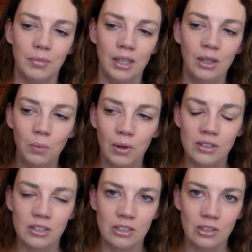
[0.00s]
he
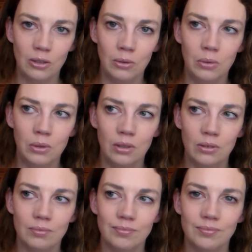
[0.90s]
wants to
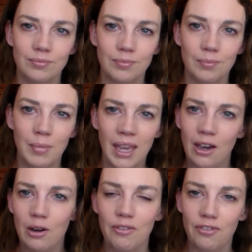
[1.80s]

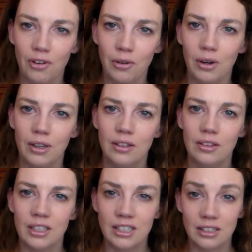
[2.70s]
make up for
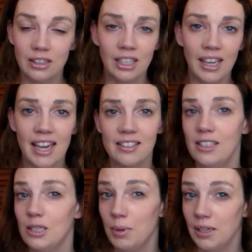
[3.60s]
the years
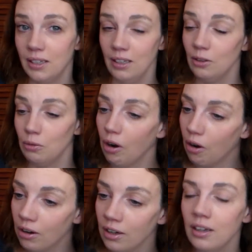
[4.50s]
he's been in the
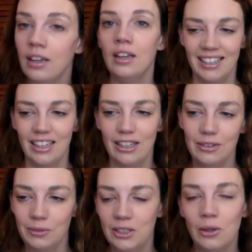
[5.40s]
wrong.
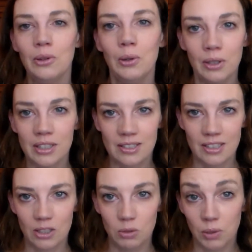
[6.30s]
We don't know at this
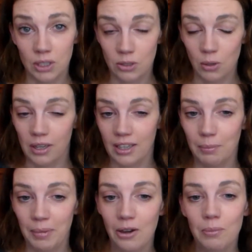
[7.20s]
stage what he's talking
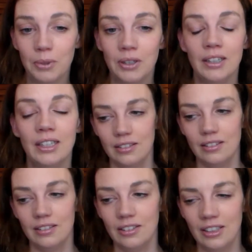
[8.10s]
about, but
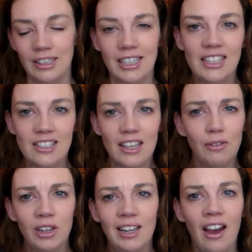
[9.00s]
it's
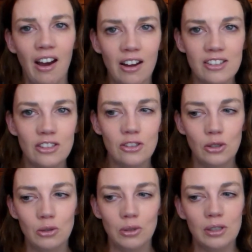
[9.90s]
still really hard
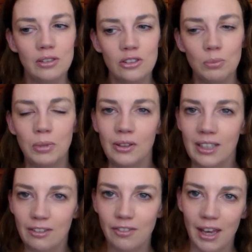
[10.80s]
to
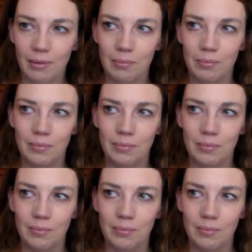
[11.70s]
believe that